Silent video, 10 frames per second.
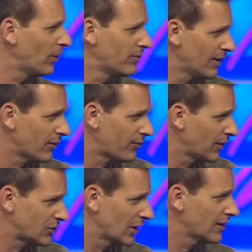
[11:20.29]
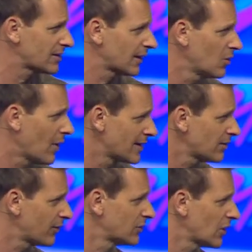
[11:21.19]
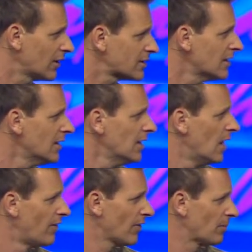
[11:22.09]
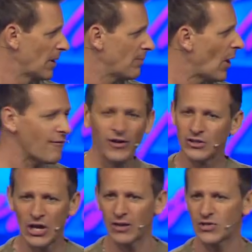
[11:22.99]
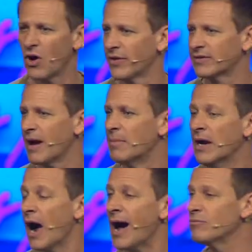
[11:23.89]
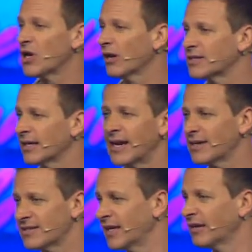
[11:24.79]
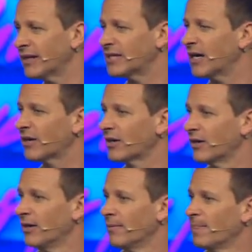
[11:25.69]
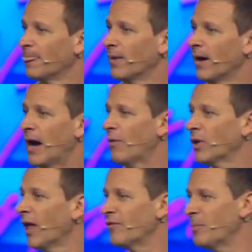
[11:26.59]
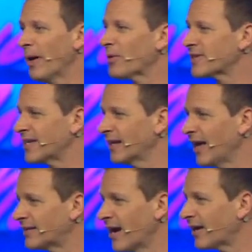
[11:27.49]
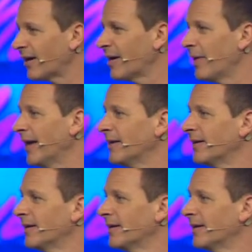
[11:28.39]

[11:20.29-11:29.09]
Have you ever felt jealous? Like, who hasn't felt jealous of other people? I feel jealous all the time. I'm jealous I can't sing like Tucker. I would love to be able to sing like Tucker, amen?